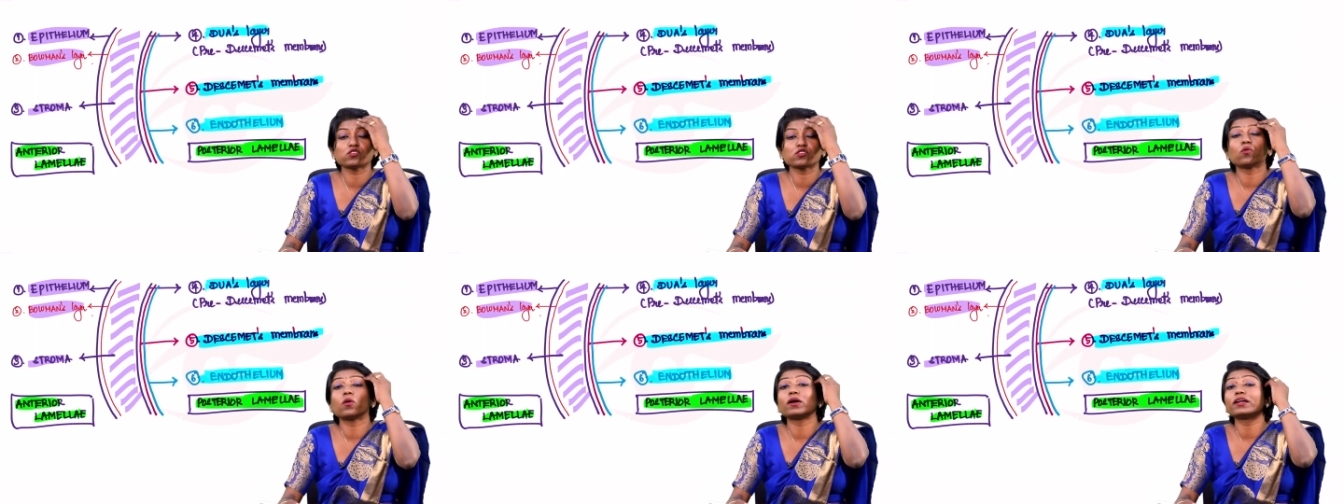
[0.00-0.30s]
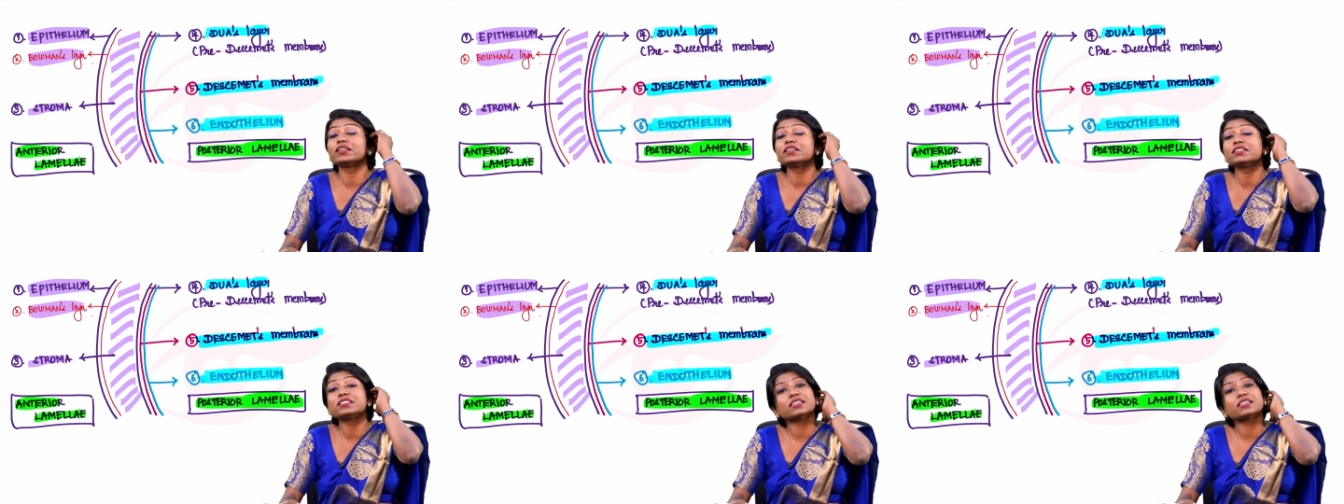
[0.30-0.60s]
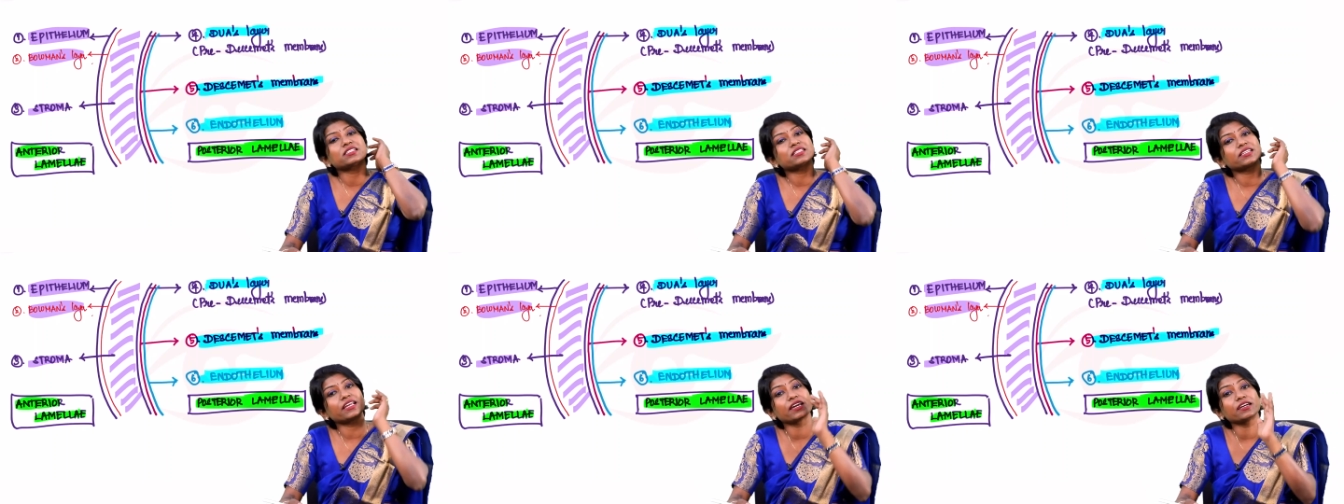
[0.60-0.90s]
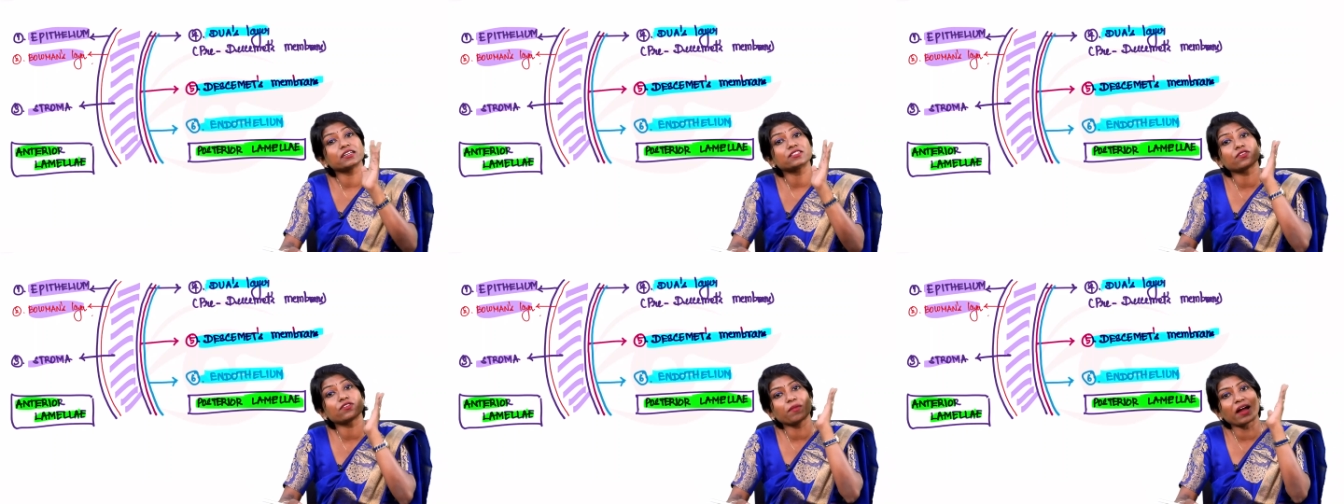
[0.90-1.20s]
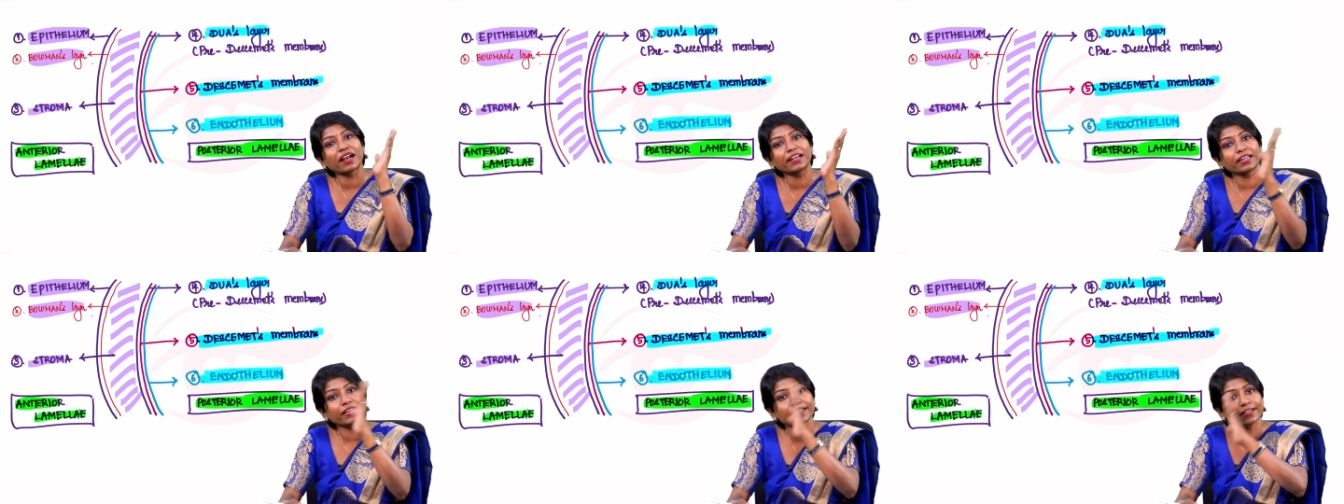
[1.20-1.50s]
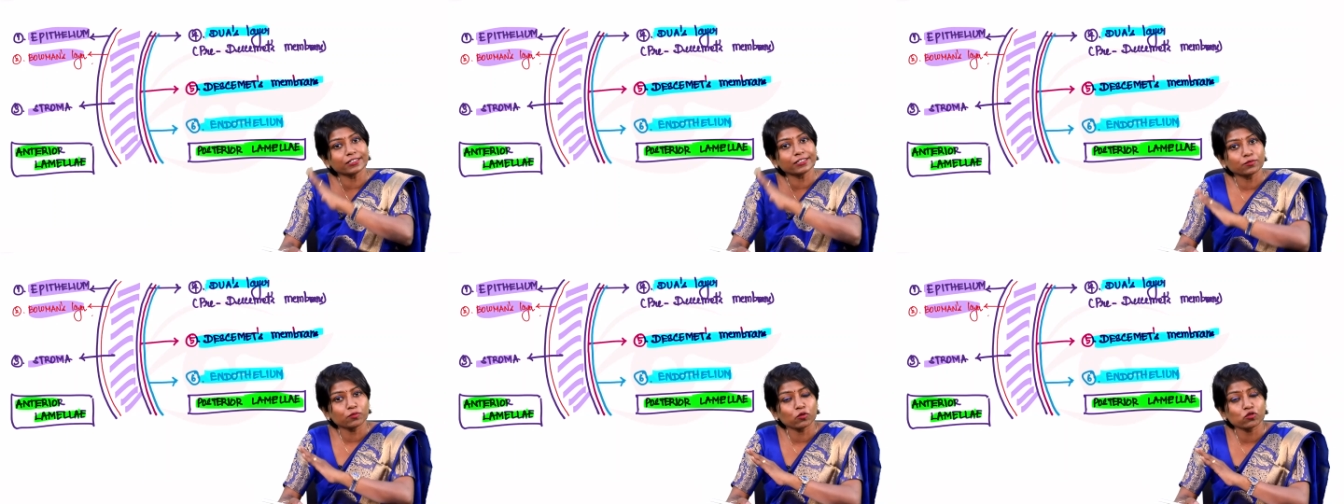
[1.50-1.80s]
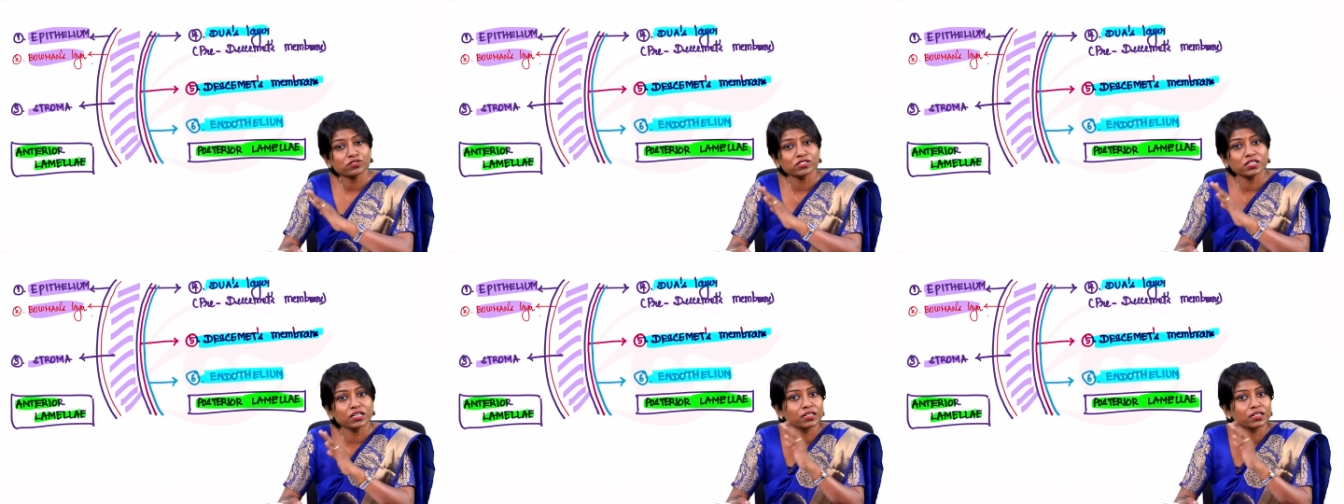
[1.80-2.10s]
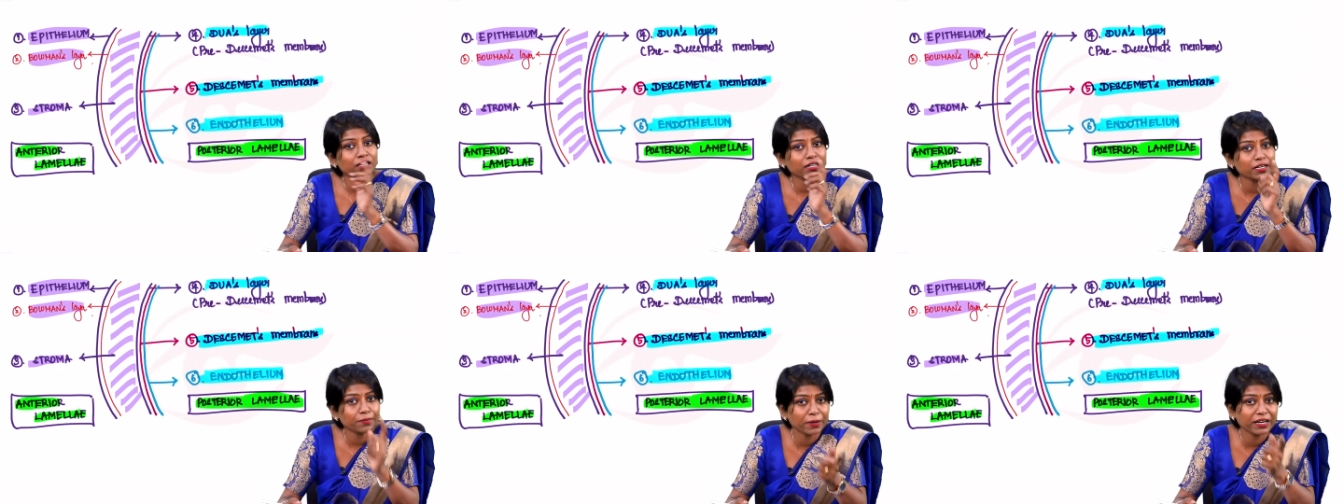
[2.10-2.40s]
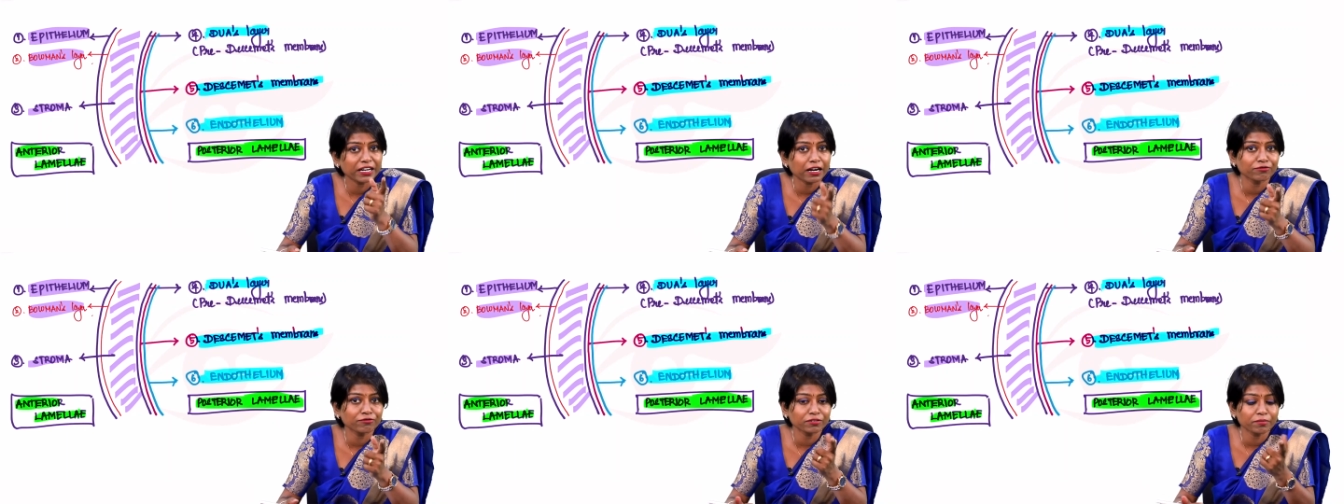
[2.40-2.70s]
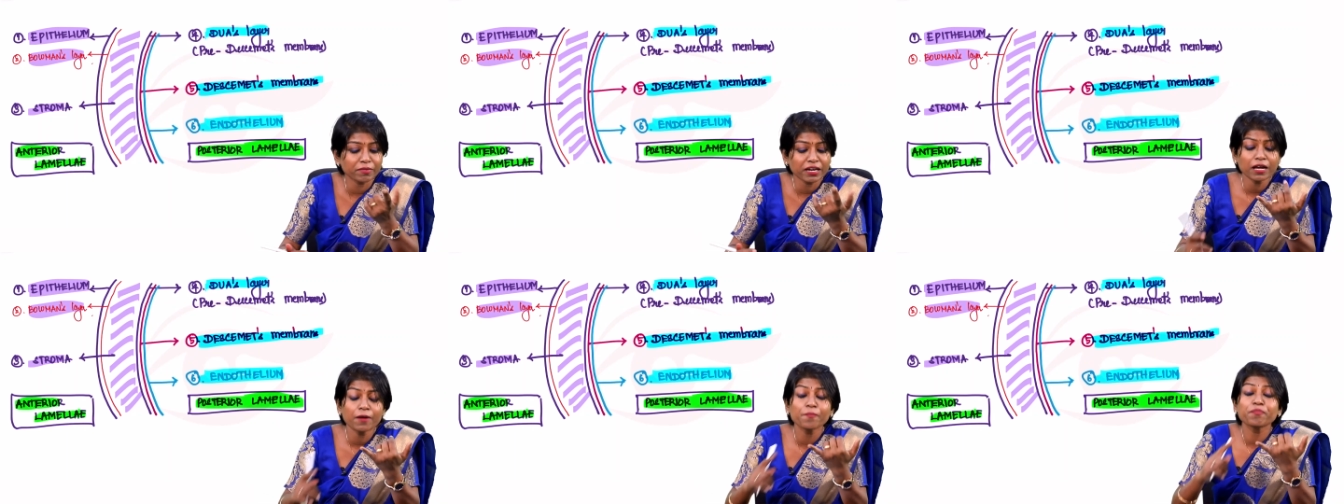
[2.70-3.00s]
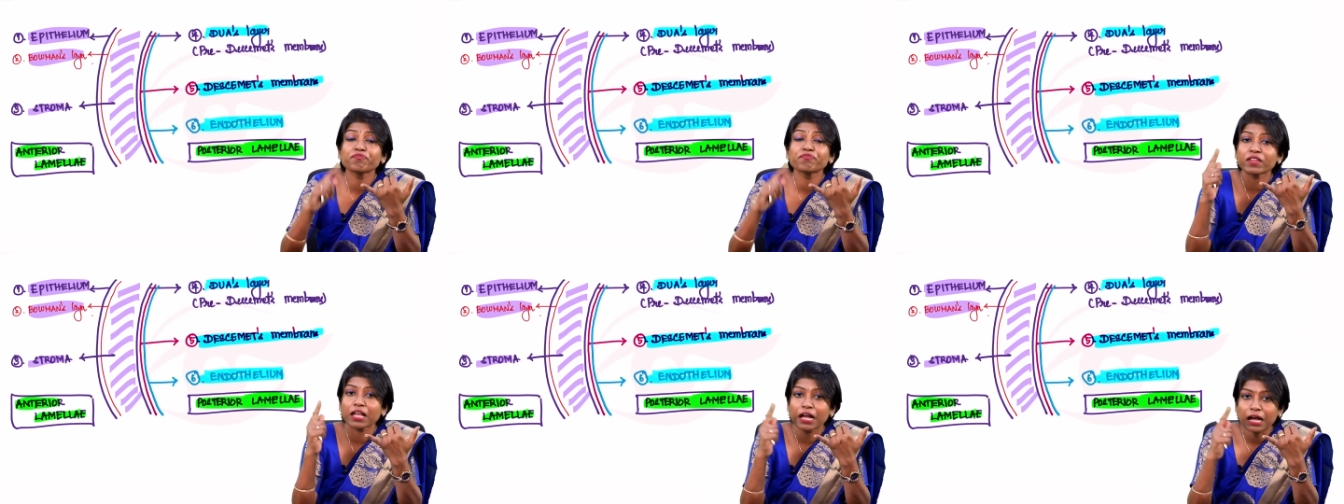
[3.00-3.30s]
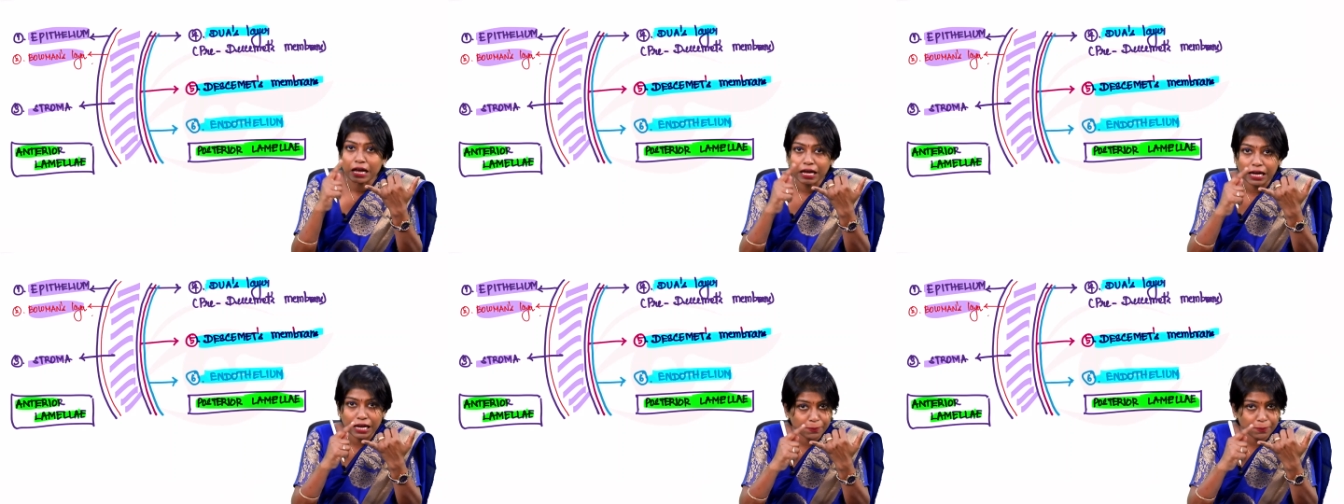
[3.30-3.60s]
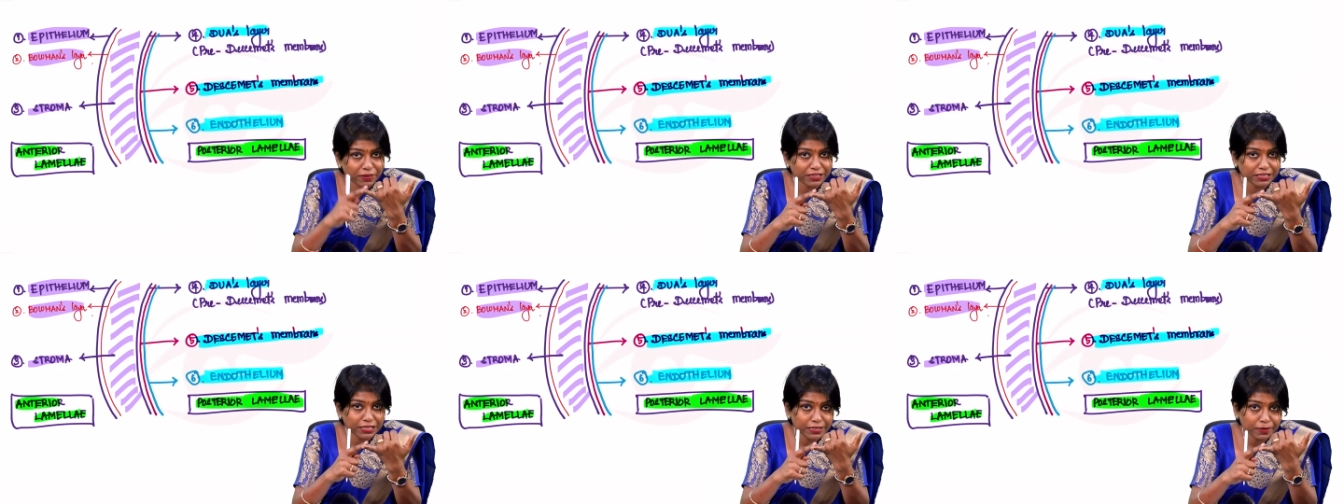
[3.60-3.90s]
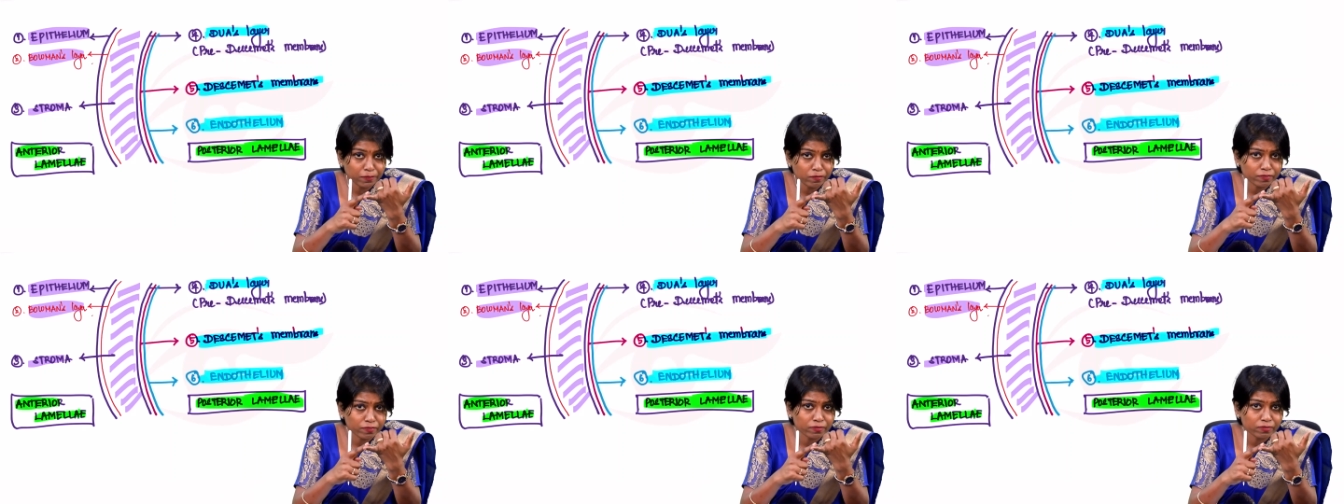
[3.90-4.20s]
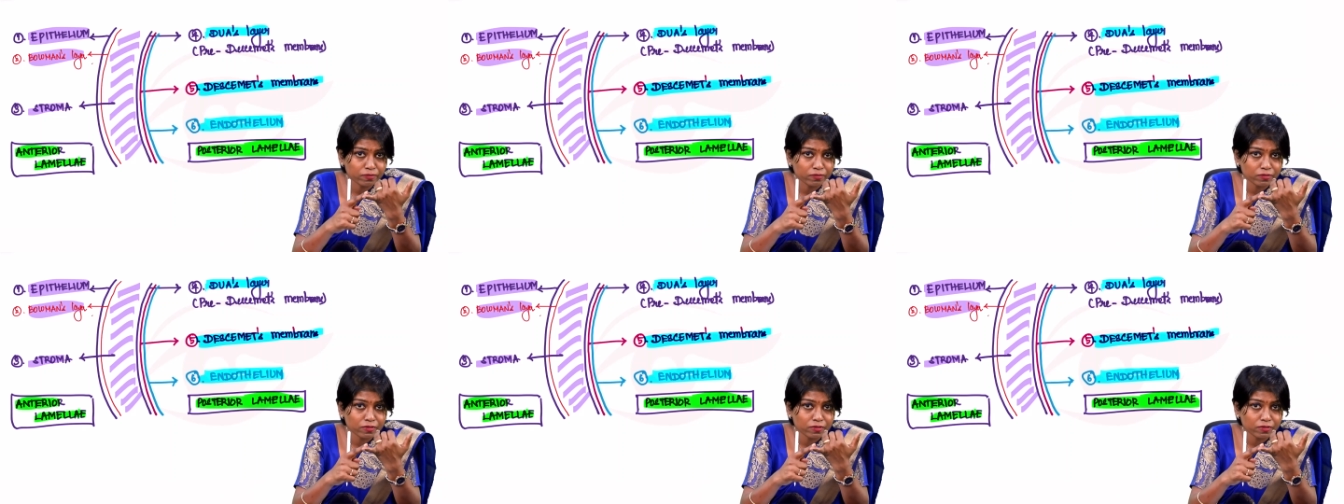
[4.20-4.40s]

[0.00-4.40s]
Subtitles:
So what are the six layers from anterior to posterior? Repeat after me. Epithelium.